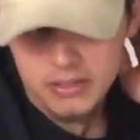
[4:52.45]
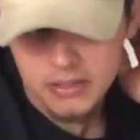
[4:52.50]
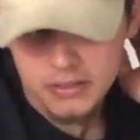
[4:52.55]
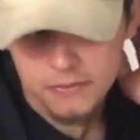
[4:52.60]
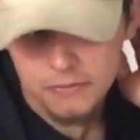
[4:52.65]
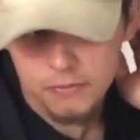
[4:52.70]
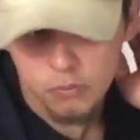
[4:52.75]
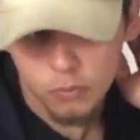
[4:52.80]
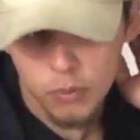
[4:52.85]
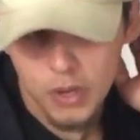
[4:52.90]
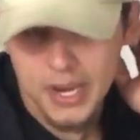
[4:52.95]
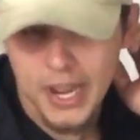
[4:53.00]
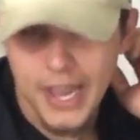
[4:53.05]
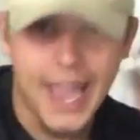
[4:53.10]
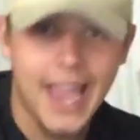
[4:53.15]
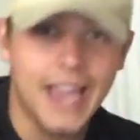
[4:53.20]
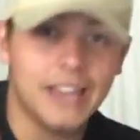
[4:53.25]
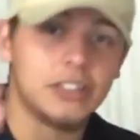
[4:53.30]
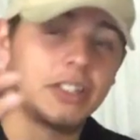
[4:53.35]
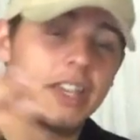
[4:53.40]
of when I
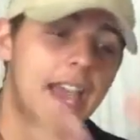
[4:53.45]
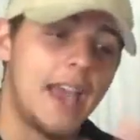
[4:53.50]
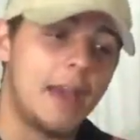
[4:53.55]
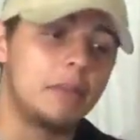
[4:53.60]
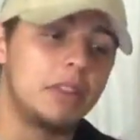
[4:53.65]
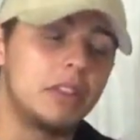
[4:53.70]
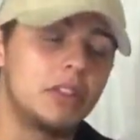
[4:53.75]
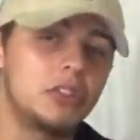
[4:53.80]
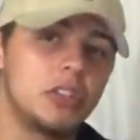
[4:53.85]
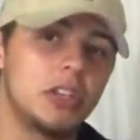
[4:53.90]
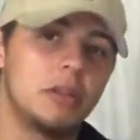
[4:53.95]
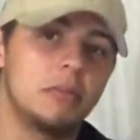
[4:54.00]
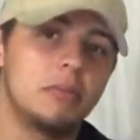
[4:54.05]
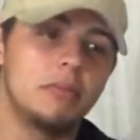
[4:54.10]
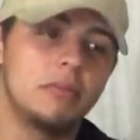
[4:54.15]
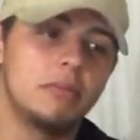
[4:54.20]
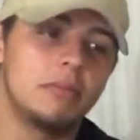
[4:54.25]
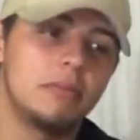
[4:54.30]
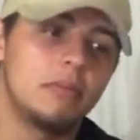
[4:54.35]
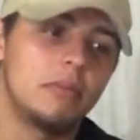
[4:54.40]
actually am in the
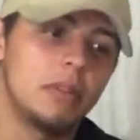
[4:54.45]
gym,